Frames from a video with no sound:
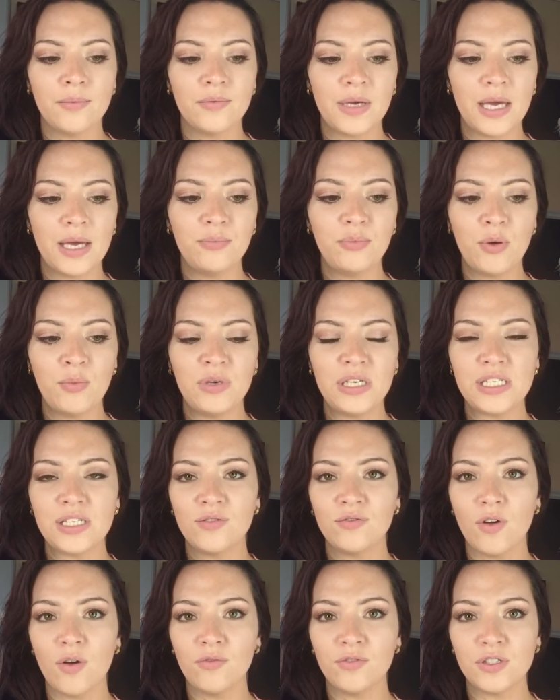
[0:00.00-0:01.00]
get
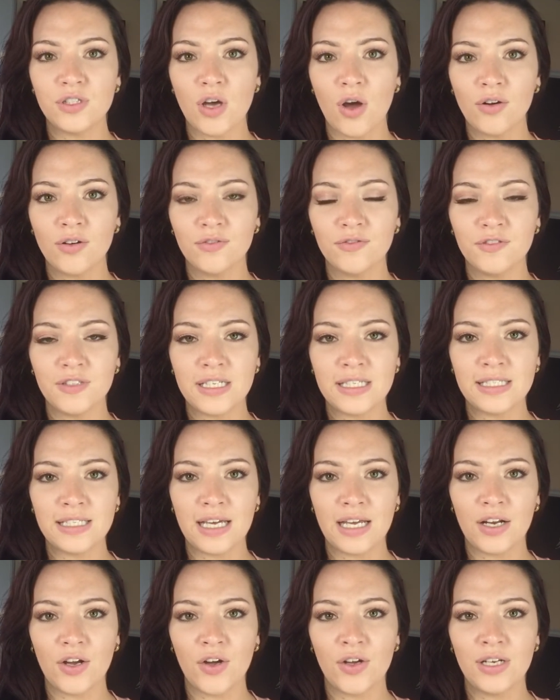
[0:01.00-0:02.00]
permission from photographers
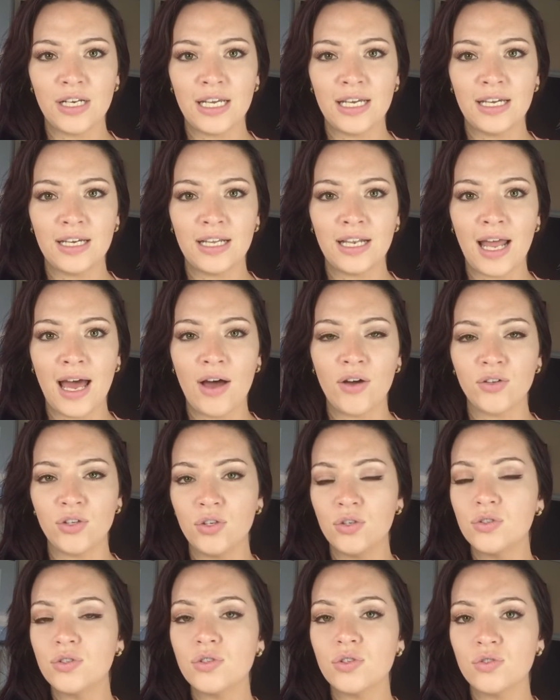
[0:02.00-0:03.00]
that only allow
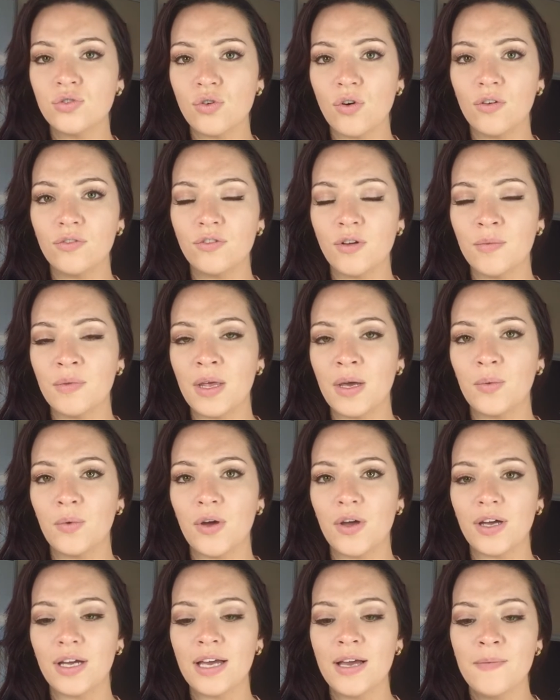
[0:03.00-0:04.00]
you to draw from their
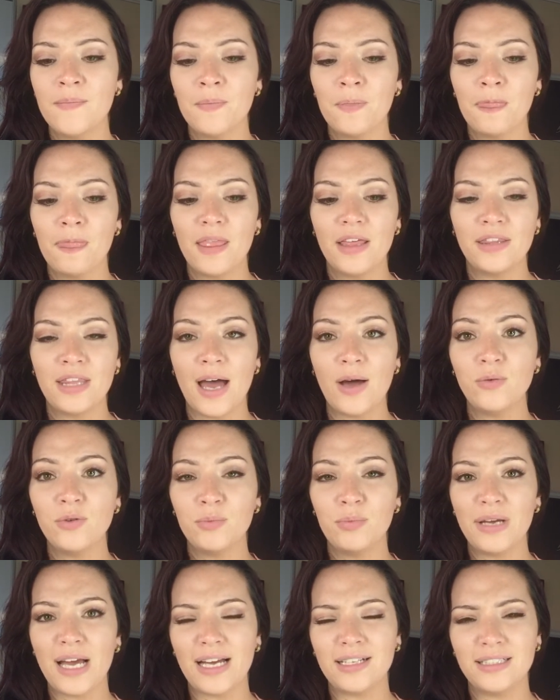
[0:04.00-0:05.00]
work. That
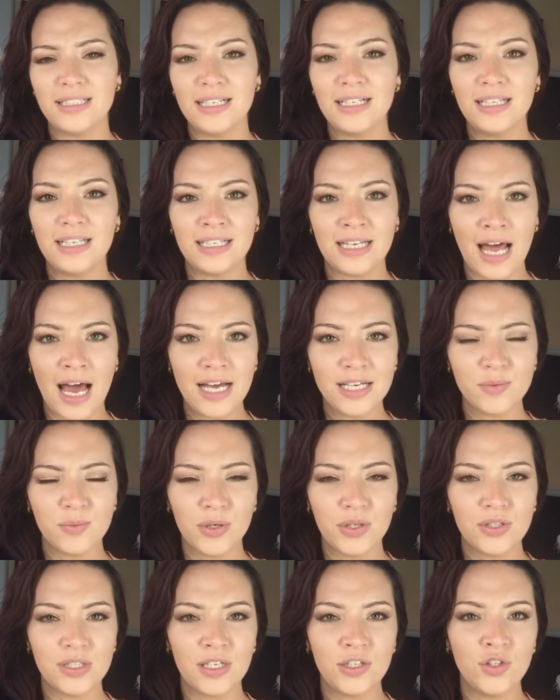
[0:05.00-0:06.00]
would be ideal and nice,
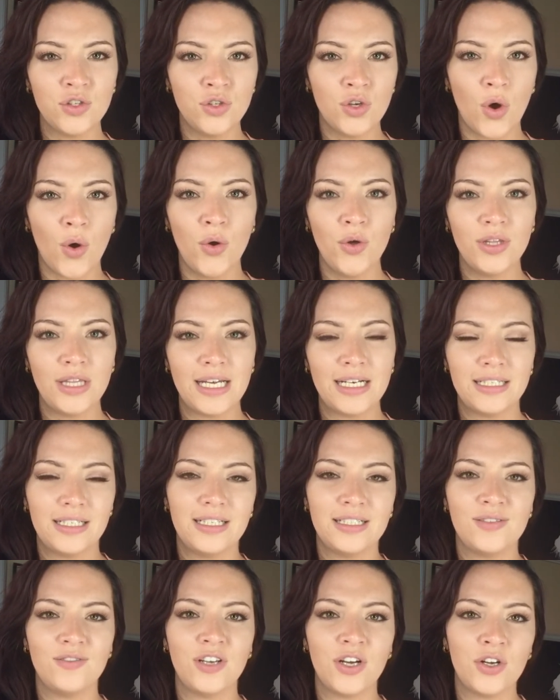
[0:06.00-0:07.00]
because then you know that
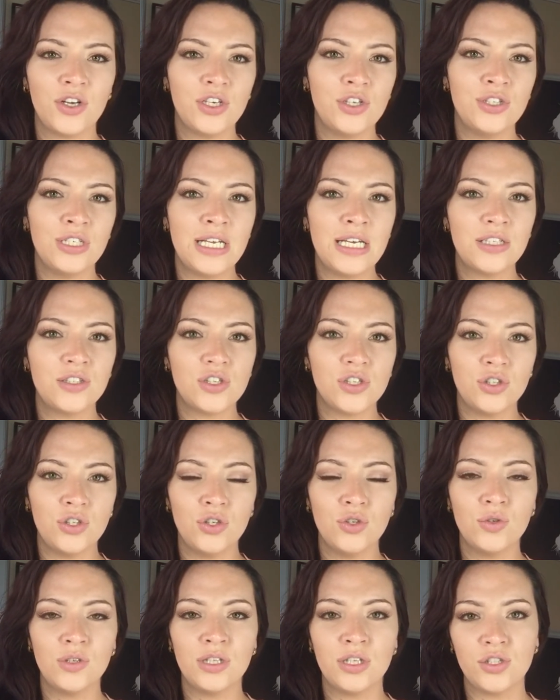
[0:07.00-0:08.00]
it is very unique to
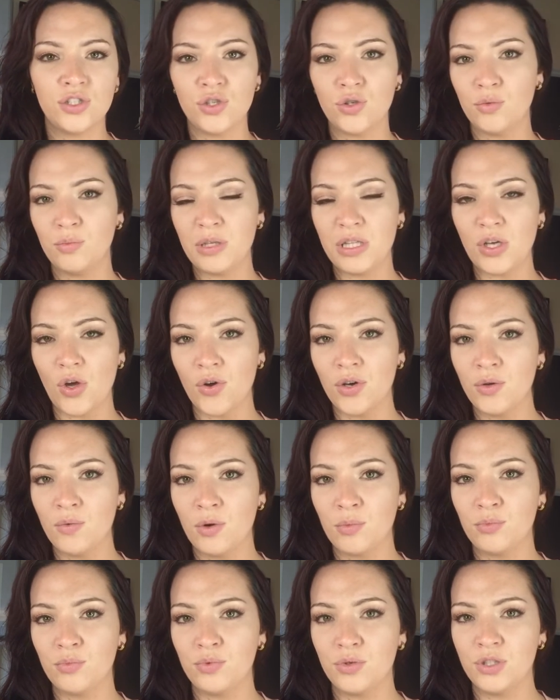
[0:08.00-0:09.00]
you and that you'll be the only
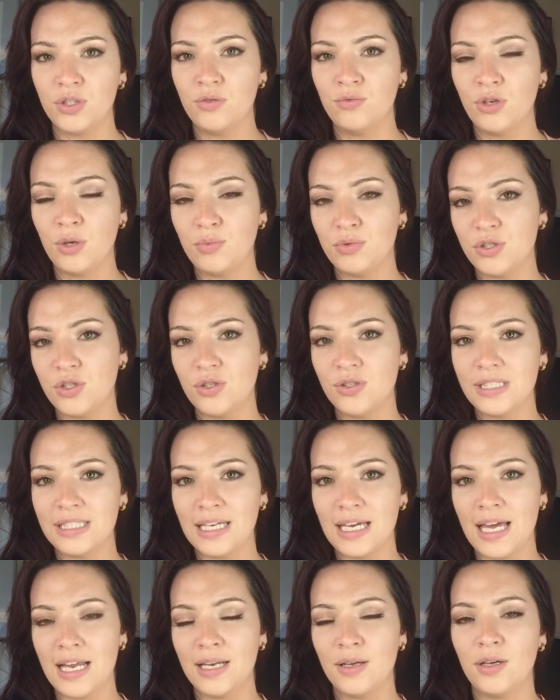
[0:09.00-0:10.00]
one
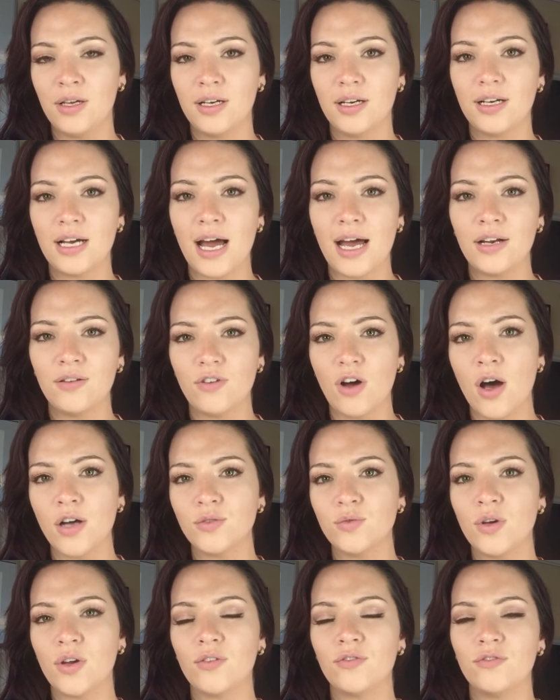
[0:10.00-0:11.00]
reproducing any kind of
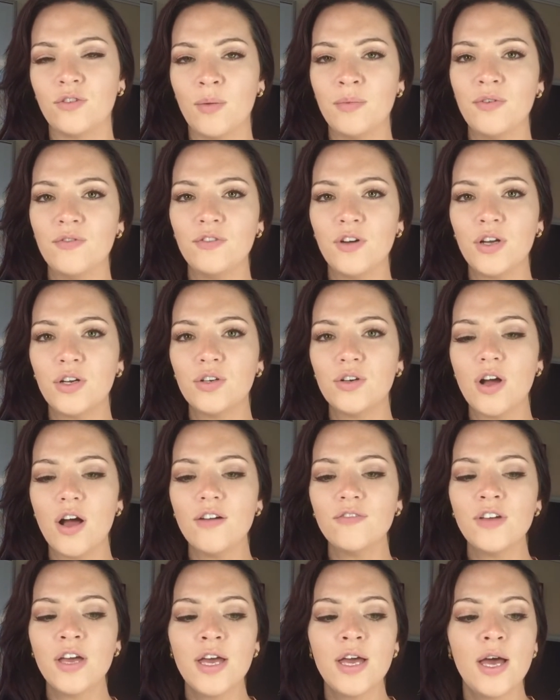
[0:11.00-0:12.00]
artwork from the
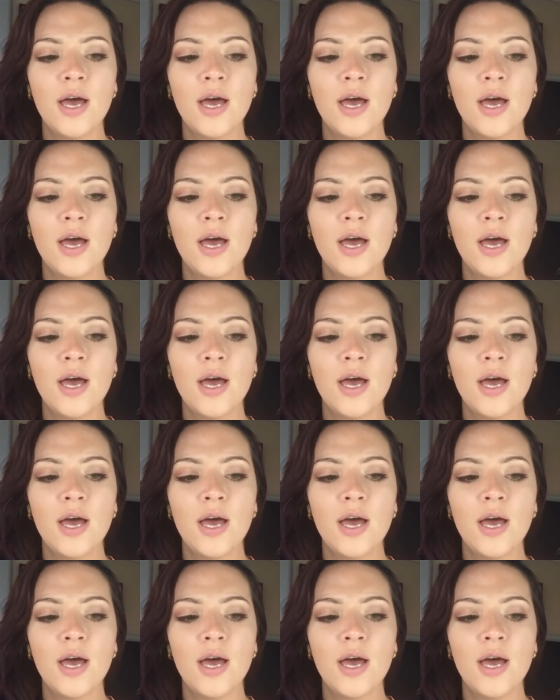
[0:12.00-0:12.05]
photograph.